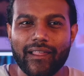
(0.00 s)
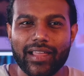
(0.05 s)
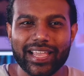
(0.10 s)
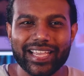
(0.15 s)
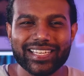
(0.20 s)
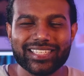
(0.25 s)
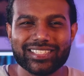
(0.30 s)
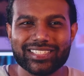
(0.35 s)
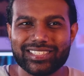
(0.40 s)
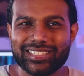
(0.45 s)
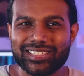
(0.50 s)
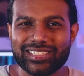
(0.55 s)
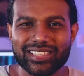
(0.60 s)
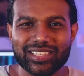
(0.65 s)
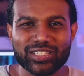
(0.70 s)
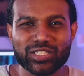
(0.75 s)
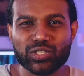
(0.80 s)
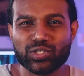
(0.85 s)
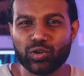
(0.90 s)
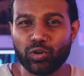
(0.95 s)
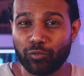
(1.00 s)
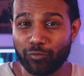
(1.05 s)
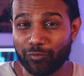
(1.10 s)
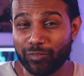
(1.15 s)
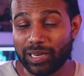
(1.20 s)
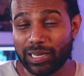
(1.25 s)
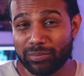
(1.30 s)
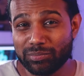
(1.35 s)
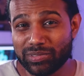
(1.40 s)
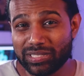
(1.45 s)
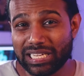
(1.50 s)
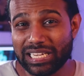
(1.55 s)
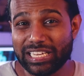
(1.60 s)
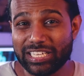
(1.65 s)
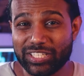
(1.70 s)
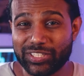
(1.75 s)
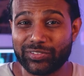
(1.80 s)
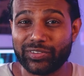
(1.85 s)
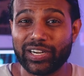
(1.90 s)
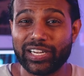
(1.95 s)
It's so flimsy,
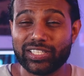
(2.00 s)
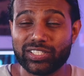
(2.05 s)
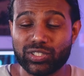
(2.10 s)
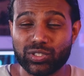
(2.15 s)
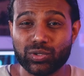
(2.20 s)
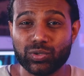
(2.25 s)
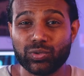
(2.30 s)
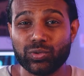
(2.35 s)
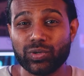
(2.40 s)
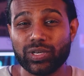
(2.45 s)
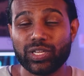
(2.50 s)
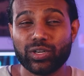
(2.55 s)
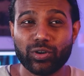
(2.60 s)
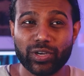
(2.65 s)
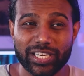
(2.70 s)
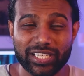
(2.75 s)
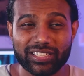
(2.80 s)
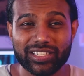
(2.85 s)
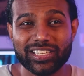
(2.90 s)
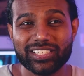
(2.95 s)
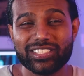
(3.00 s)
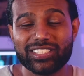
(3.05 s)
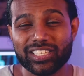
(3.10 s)
it tries to, it